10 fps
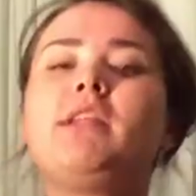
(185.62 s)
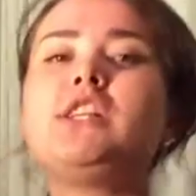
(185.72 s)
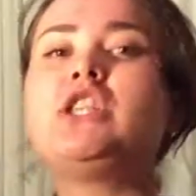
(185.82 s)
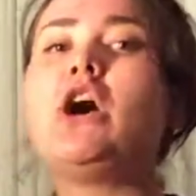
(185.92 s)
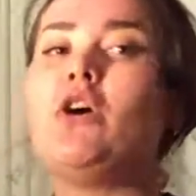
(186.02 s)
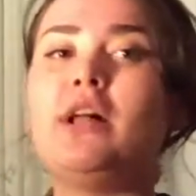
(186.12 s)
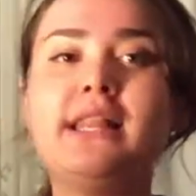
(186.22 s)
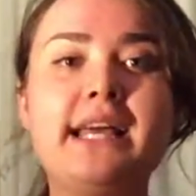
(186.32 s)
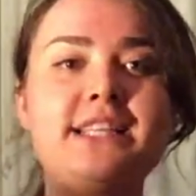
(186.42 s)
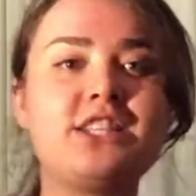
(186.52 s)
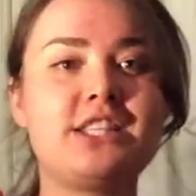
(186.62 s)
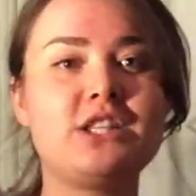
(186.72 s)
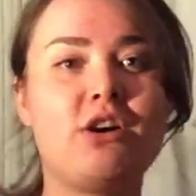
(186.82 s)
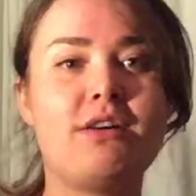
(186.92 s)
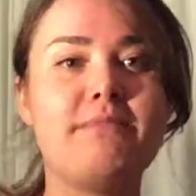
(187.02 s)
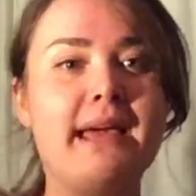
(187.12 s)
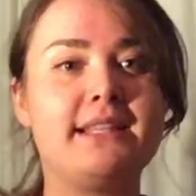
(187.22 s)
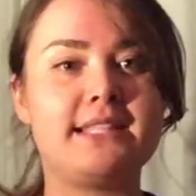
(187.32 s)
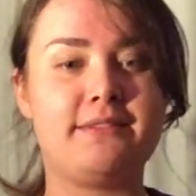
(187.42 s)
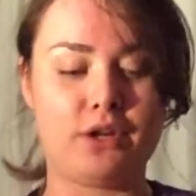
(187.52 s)
So let's just not make
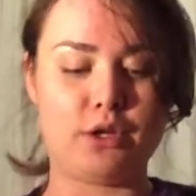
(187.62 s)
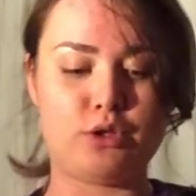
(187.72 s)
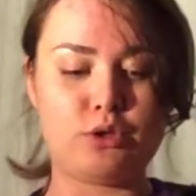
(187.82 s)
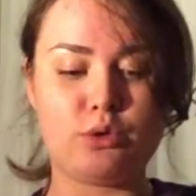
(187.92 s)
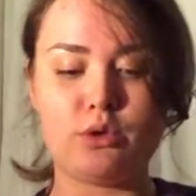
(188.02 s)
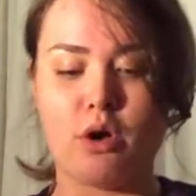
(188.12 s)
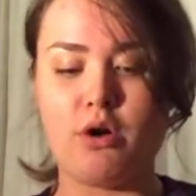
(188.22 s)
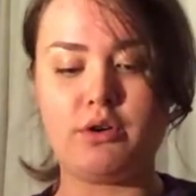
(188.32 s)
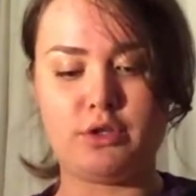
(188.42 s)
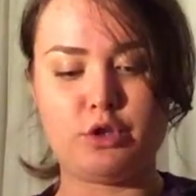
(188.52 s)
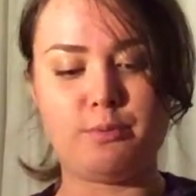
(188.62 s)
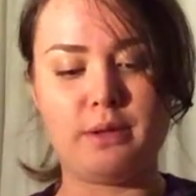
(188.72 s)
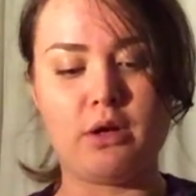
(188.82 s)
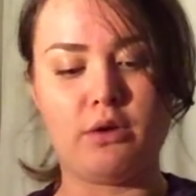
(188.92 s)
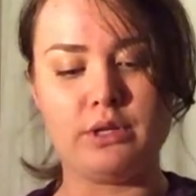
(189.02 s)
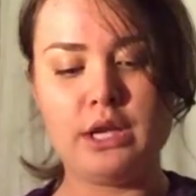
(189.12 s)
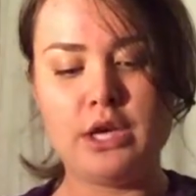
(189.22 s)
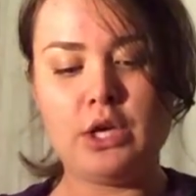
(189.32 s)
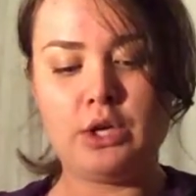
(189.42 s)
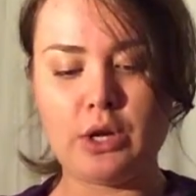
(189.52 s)
this video too long or super long.
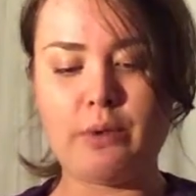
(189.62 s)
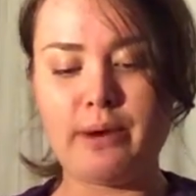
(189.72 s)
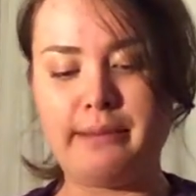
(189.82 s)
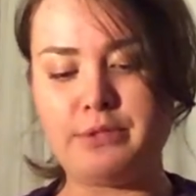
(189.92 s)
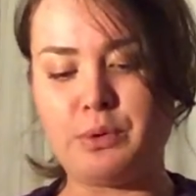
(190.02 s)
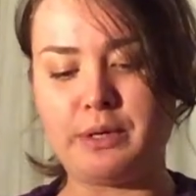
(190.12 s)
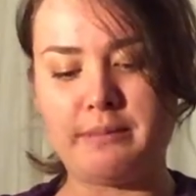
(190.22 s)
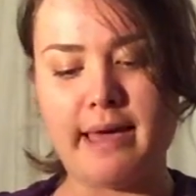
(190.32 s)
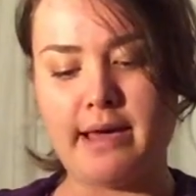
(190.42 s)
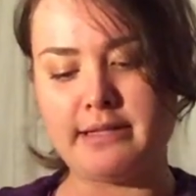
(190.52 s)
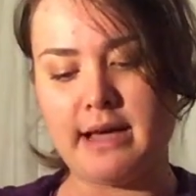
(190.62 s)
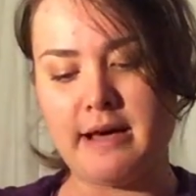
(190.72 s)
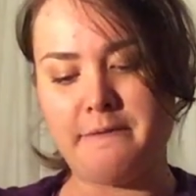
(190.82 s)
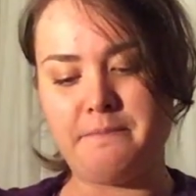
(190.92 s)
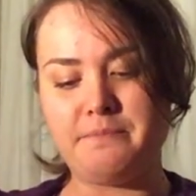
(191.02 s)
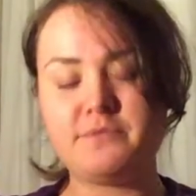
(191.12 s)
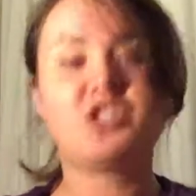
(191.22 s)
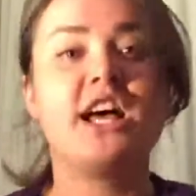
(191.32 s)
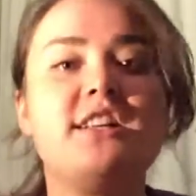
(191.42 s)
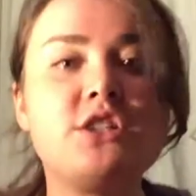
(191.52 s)
You know what I'm talking about.
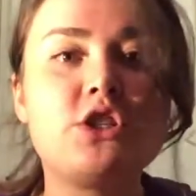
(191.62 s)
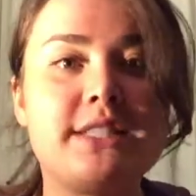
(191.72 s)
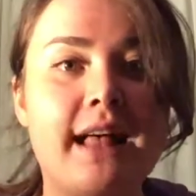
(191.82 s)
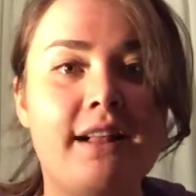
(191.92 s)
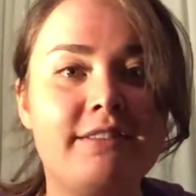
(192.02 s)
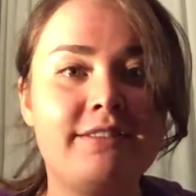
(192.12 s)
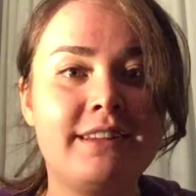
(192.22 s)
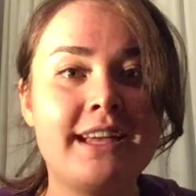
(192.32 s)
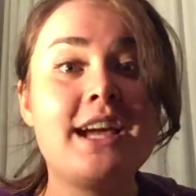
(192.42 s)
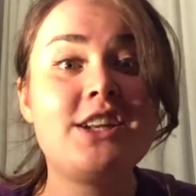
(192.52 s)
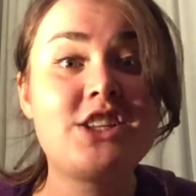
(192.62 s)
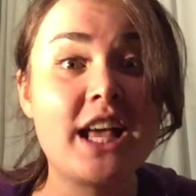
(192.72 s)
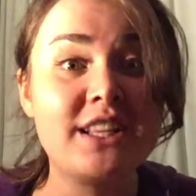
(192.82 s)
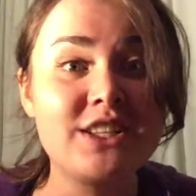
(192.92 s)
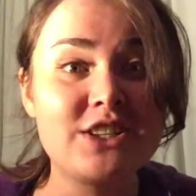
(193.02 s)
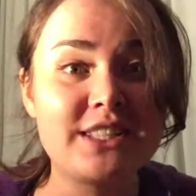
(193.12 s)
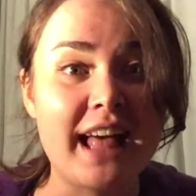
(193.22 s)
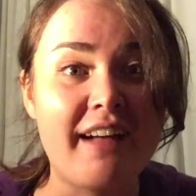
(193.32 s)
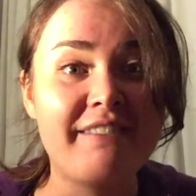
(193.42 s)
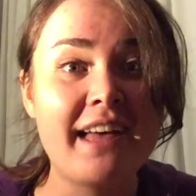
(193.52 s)
Challenge yourself. Challenge
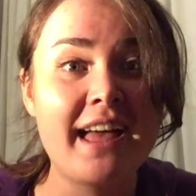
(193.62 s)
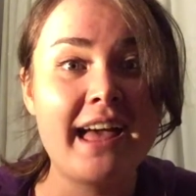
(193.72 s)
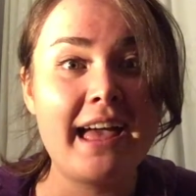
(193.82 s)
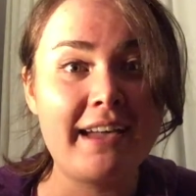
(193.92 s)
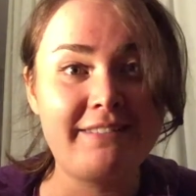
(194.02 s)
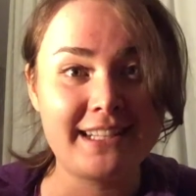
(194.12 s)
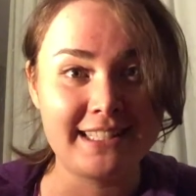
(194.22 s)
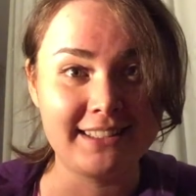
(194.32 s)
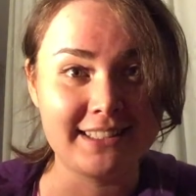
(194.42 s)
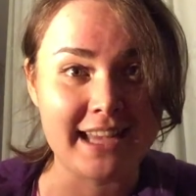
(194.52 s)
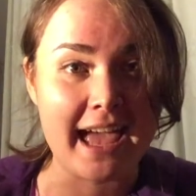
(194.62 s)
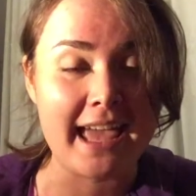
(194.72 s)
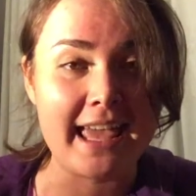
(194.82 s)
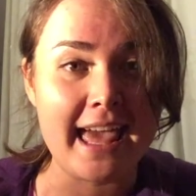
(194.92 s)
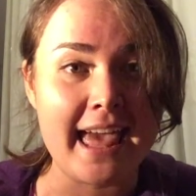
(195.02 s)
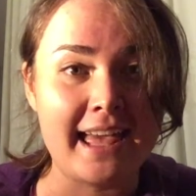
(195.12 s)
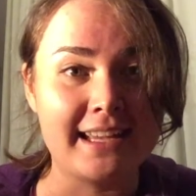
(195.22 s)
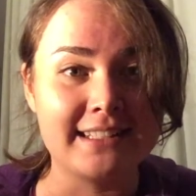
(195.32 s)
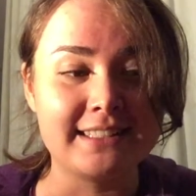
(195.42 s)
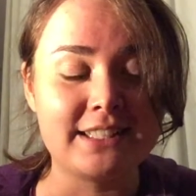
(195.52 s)
yourself every single day,
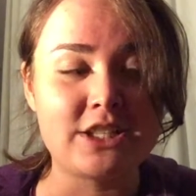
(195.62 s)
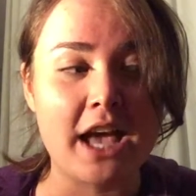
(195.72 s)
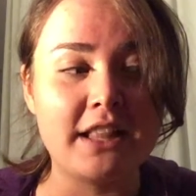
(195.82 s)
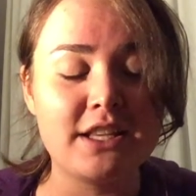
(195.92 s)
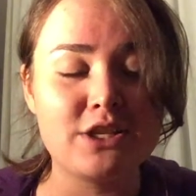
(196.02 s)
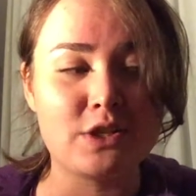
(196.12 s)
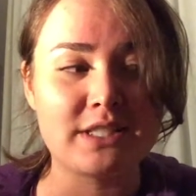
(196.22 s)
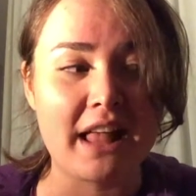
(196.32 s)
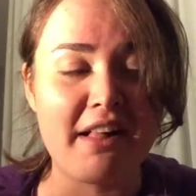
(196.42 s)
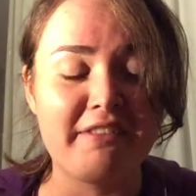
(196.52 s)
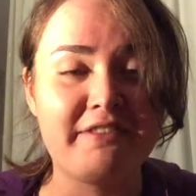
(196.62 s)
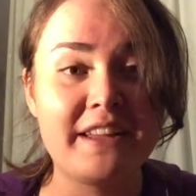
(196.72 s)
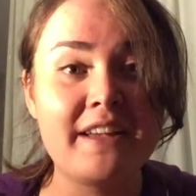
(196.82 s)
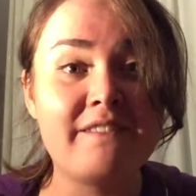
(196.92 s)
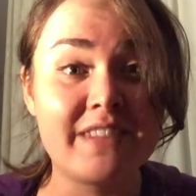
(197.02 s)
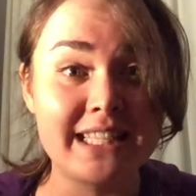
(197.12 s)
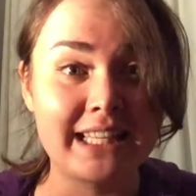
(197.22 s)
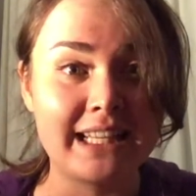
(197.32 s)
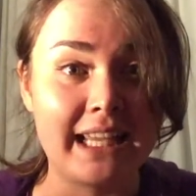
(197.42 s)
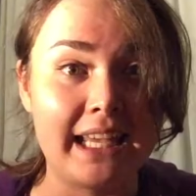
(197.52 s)
and challenge yourself
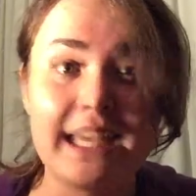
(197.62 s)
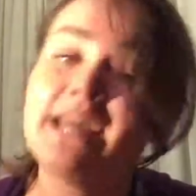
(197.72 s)
physically.